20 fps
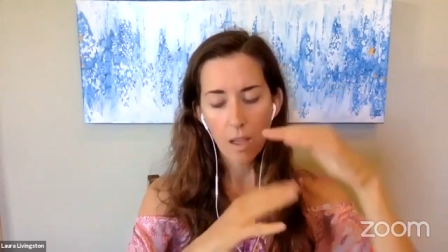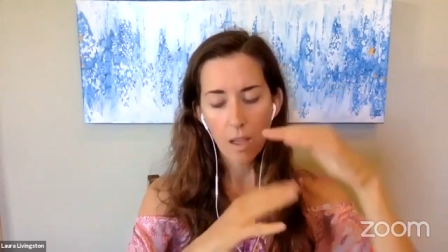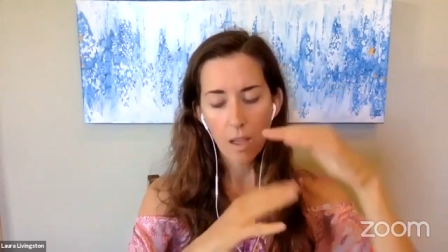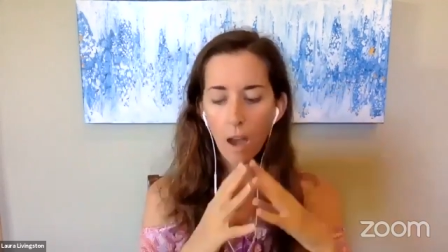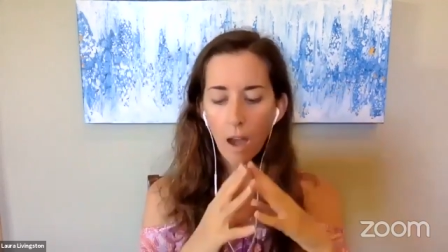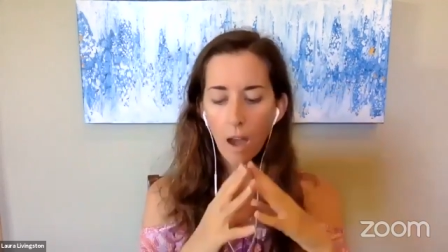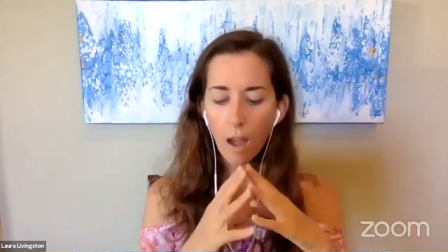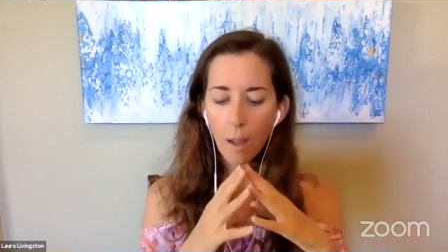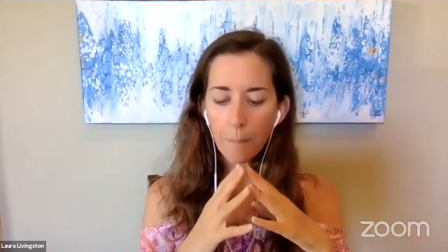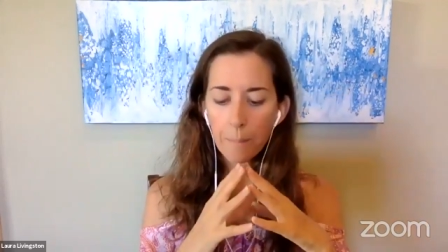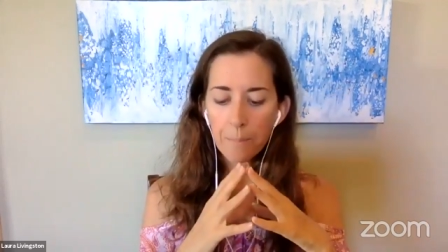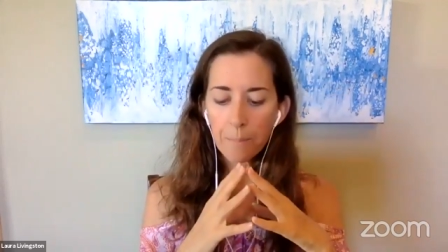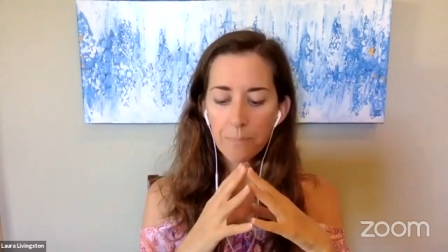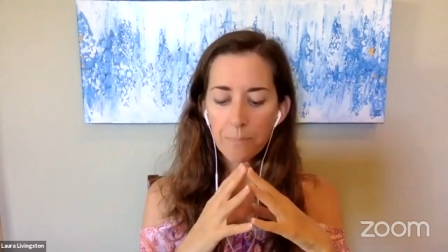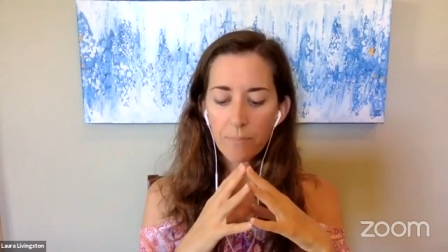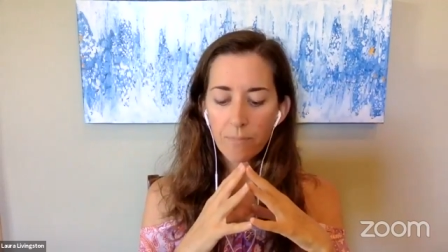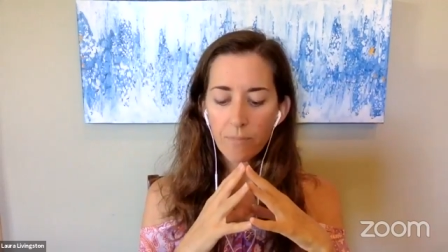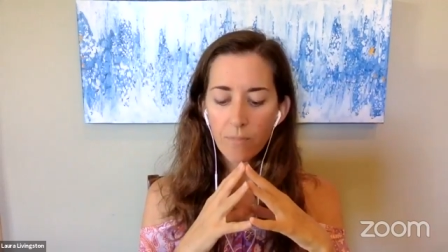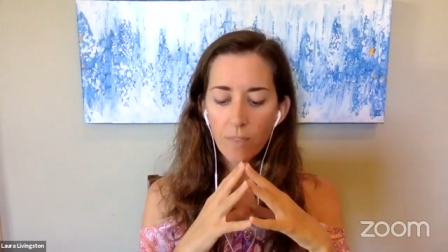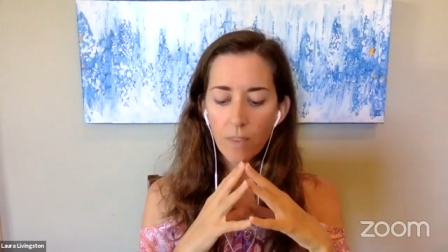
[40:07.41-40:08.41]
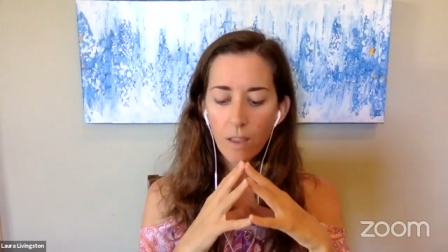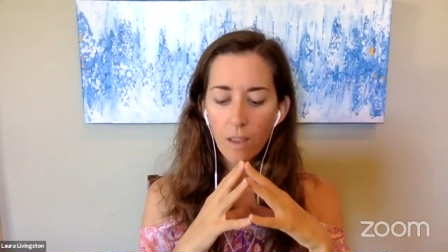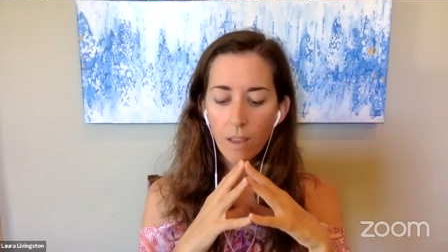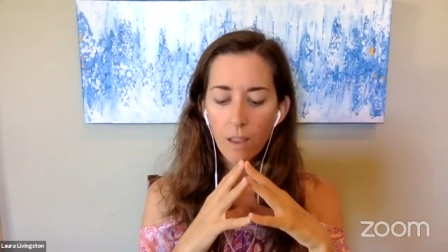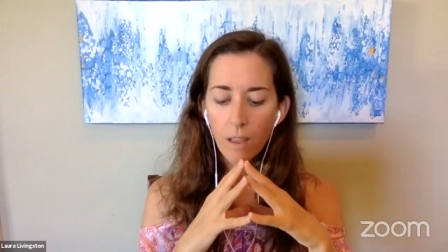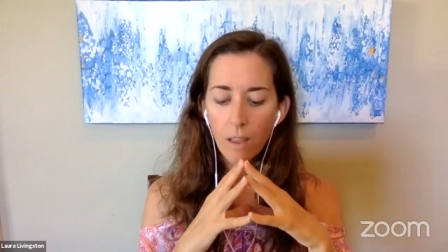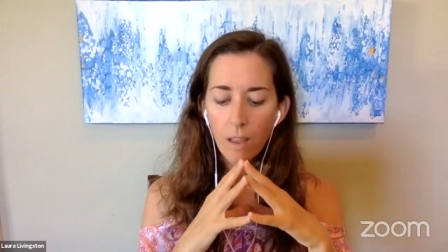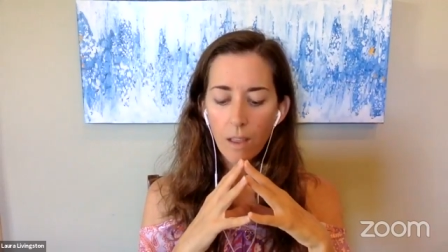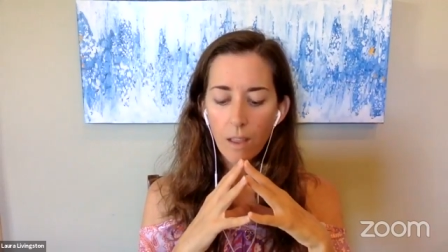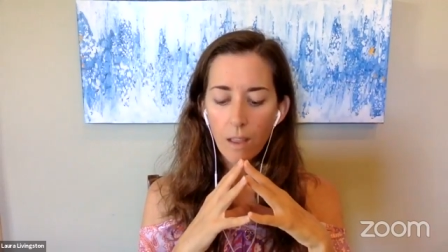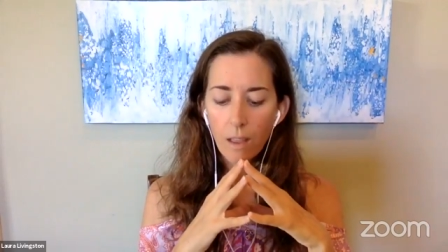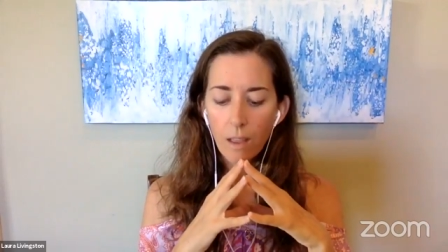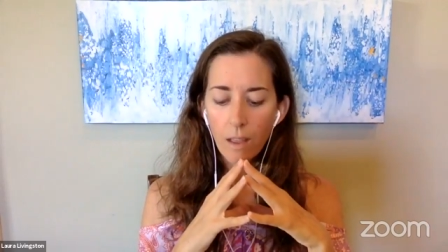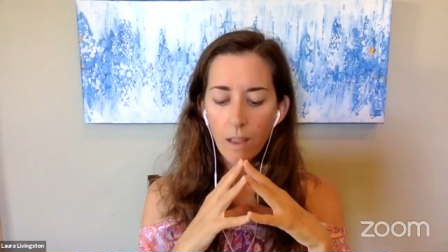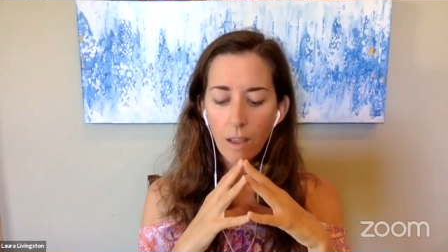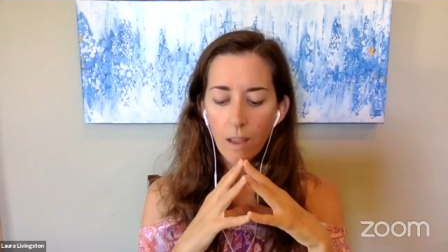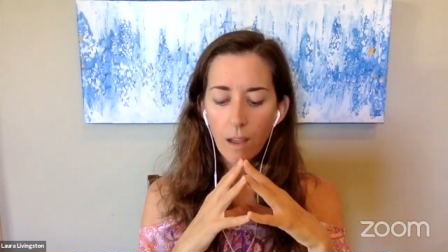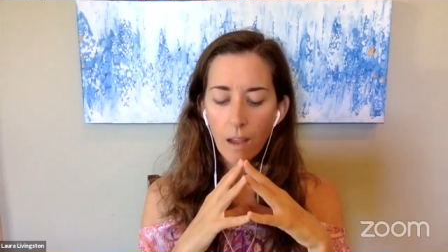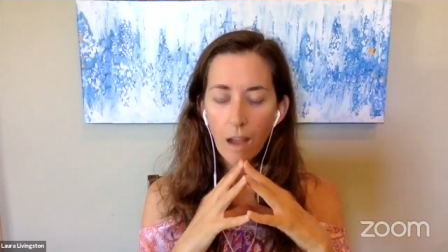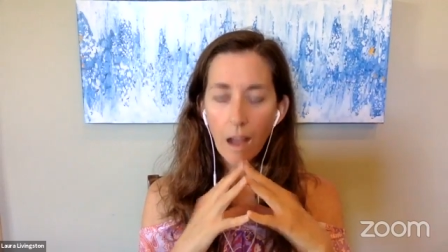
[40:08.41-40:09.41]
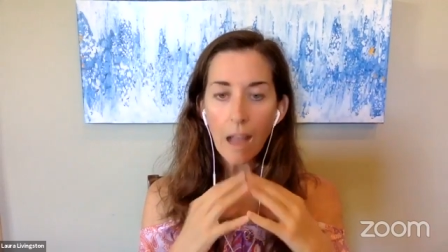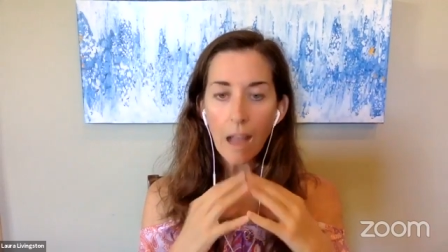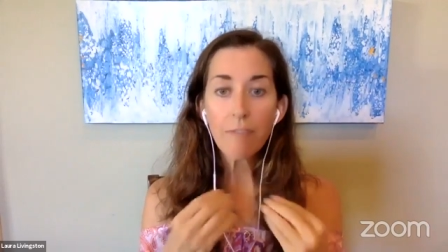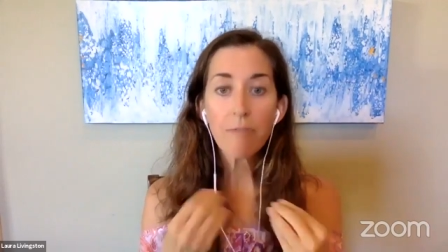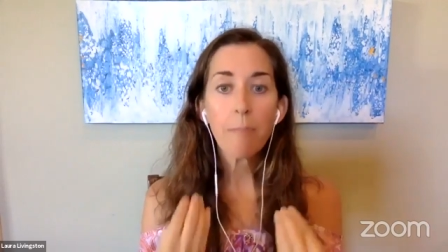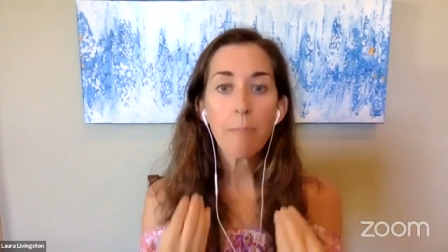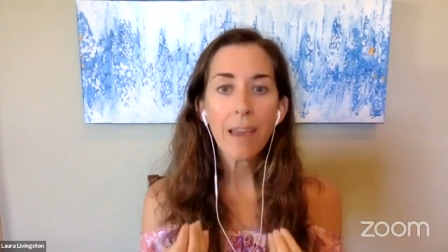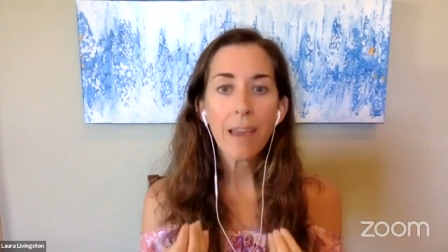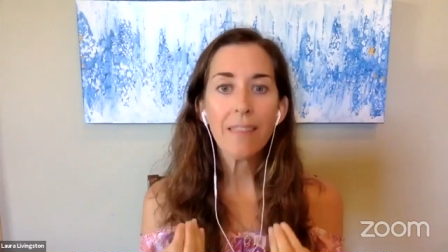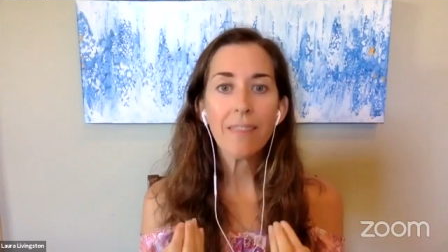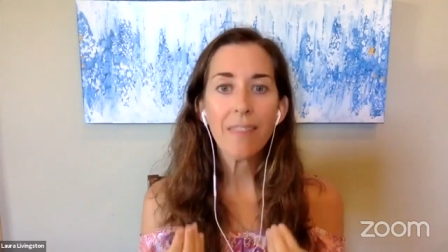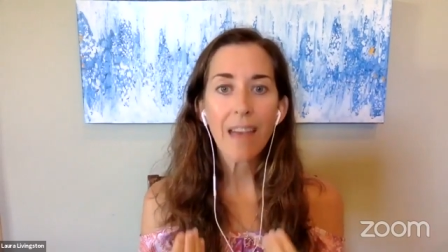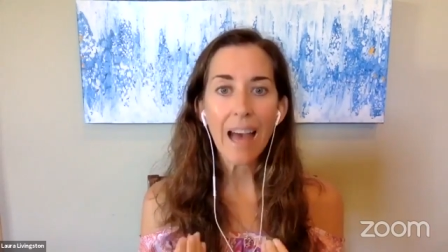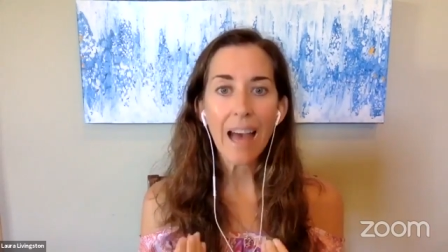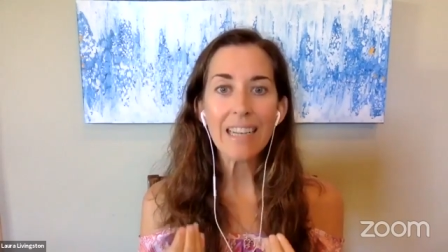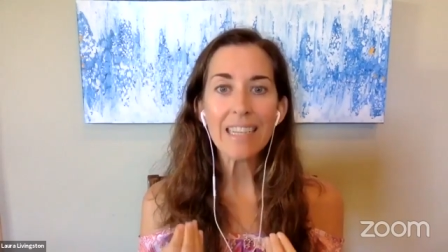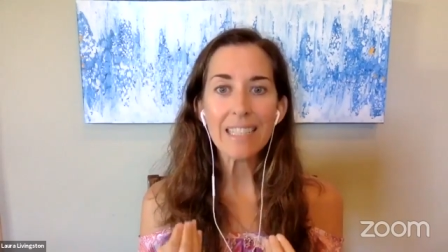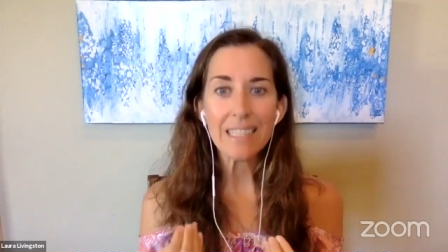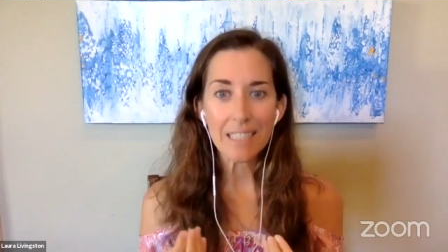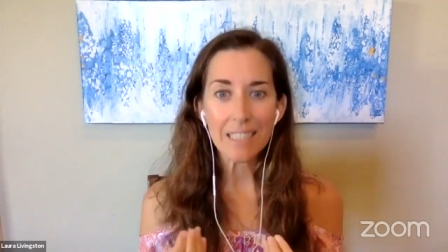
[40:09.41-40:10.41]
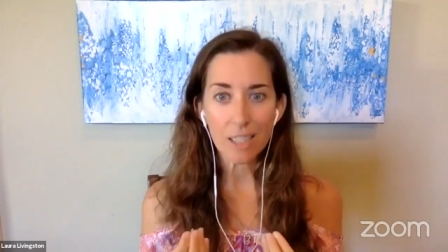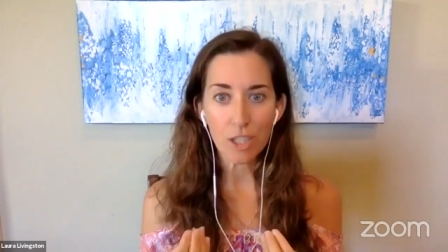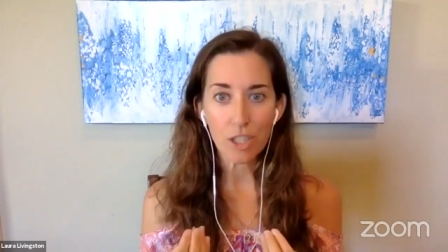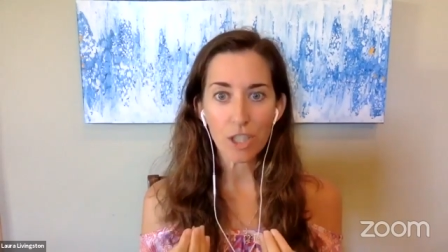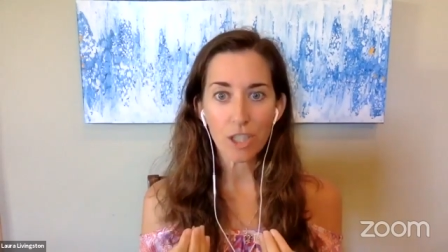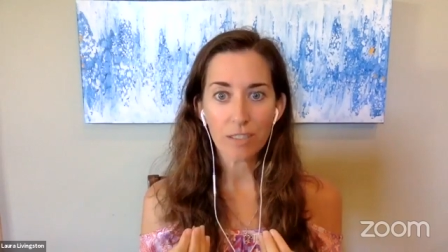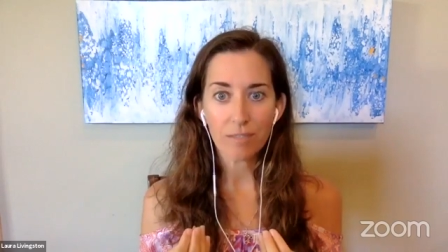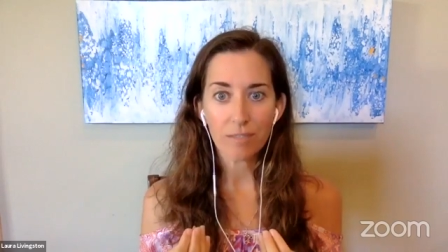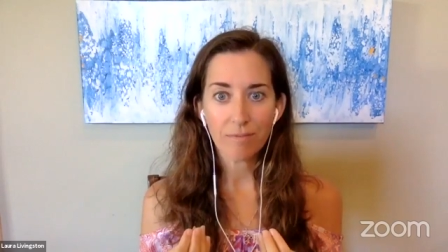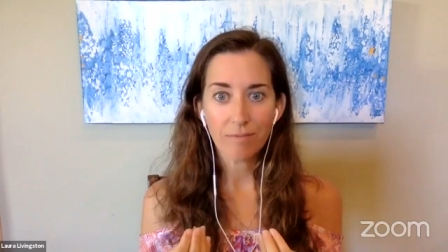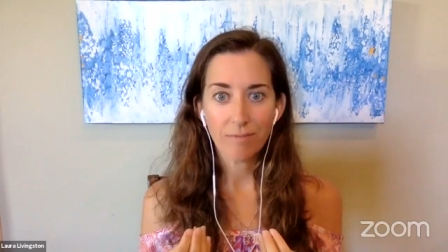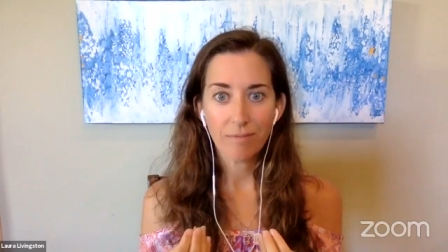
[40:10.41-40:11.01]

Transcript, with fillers: um, I've made that decision,